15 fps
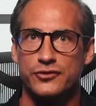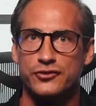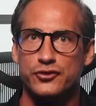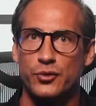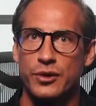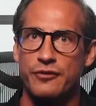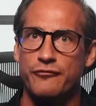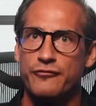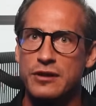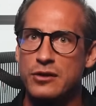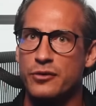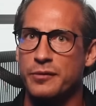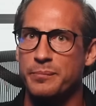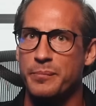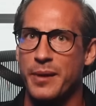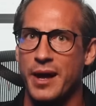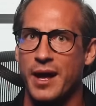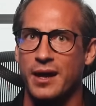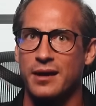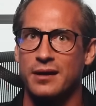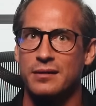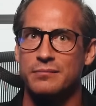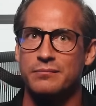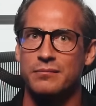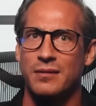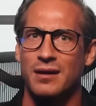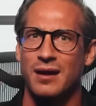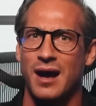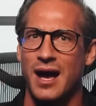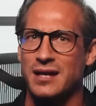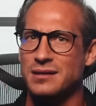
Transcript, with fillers: So if we look back, I